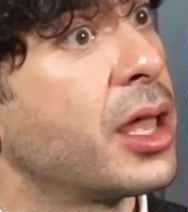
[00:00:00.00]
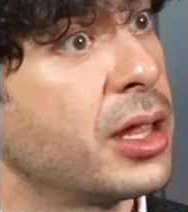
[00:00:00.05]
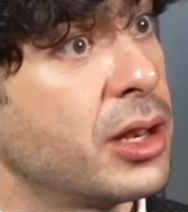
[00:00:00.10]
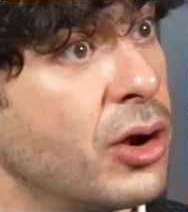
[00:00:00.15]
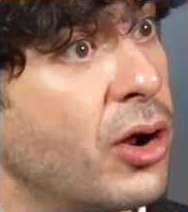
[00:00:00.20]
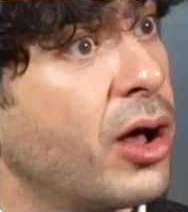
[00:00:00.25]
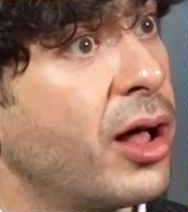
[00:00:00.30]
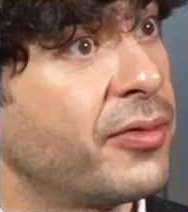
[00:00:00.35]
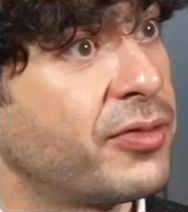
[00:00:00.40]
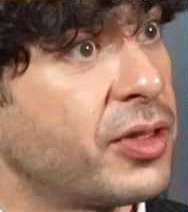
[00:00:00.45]
You
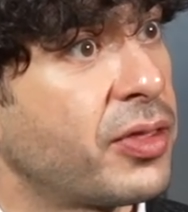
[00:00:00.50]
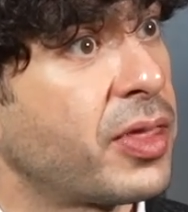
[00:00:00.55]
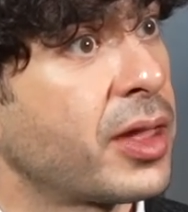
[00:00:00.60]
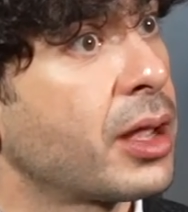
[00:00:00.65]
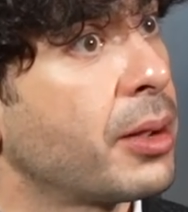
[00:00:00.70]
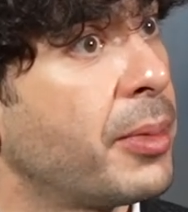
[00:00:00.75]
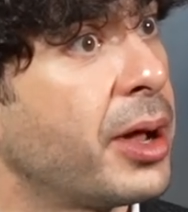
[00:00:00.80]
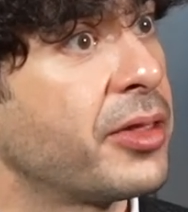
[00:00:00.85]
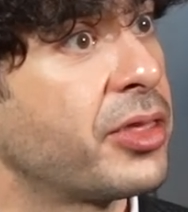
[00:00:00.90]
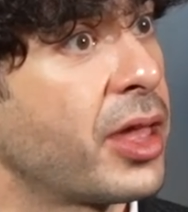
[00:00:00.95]
know, I'll have to think
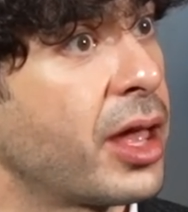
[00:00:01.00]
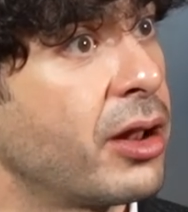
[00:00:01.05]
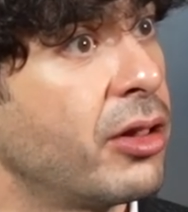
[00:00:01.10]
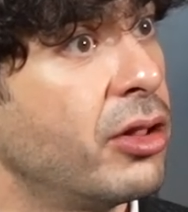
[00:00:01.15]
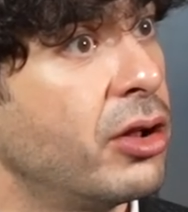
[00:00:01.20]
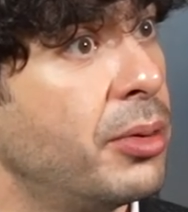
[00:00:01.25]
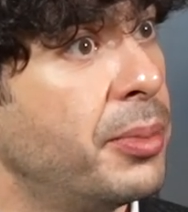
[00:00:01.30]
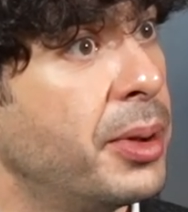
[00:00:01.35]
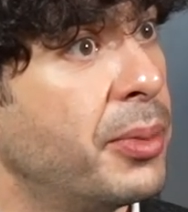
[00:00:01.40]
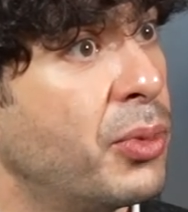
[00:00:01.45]
about that a
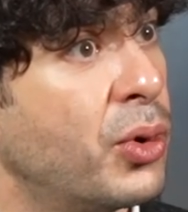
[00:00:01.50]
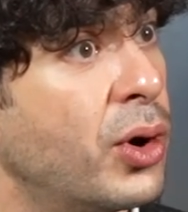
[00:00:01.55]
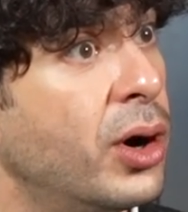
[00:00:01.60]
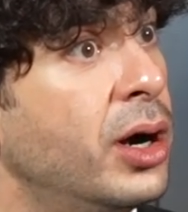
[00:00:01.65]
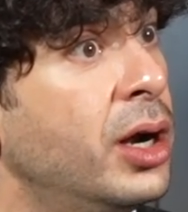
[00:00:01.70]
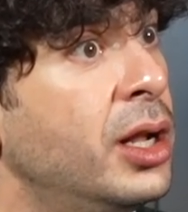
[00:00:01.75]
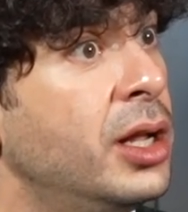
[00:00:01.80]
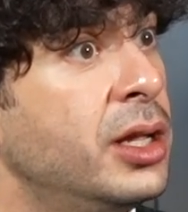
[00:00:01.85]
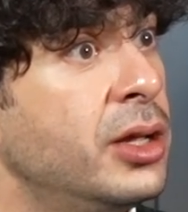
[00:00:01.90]
little bit more.